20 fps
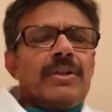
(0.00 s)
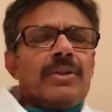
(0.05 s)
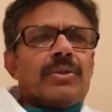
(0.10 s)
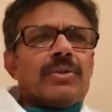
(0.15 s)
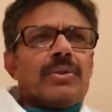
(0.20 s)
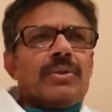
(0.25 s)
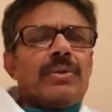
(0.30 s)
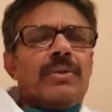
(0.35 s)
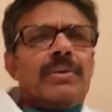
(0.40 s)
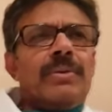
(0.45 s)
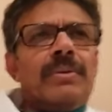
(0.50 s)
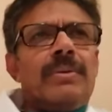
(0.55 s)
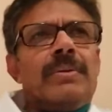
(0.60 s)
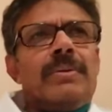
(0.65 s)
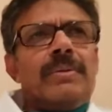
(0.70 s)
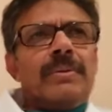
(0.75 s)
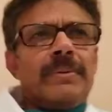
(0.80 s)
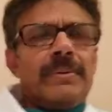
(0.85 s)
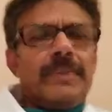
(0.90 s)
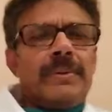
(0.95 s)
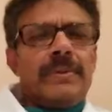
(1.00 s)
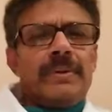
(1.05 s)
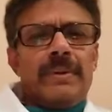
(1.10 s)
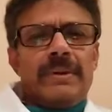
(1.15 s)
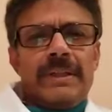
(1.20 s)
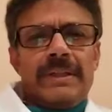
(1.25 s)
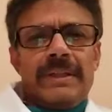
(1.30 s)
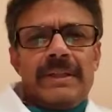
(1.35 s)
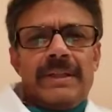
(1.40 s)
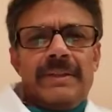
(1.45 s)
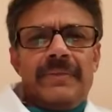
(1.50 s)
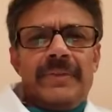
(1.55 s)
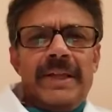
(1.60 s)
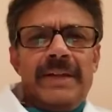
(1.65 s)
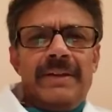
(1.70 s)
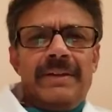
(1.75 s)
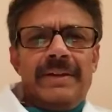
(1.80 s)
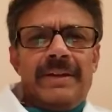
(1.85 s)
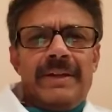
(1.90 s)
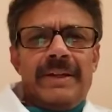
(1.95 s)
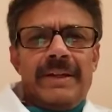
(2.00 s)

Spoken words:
So then